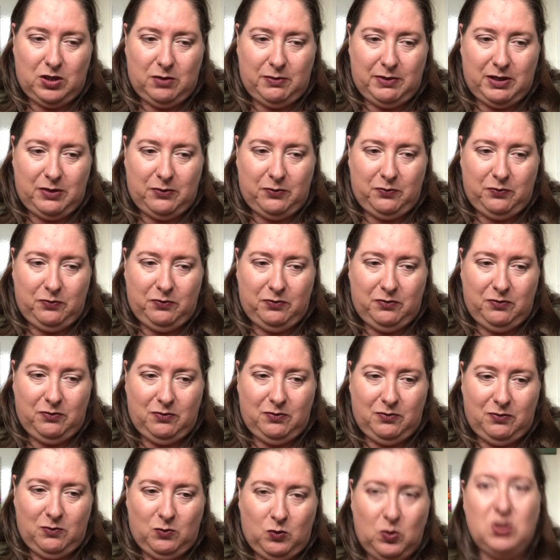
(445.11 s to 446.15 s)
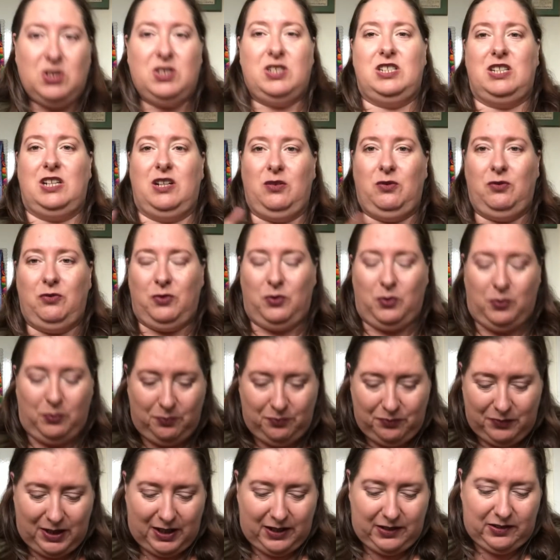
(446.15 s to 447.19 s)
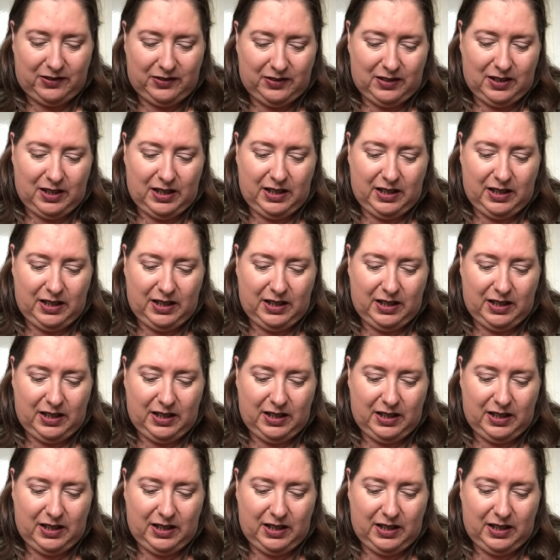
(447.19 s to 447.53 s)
about? What's the channel for? Yes.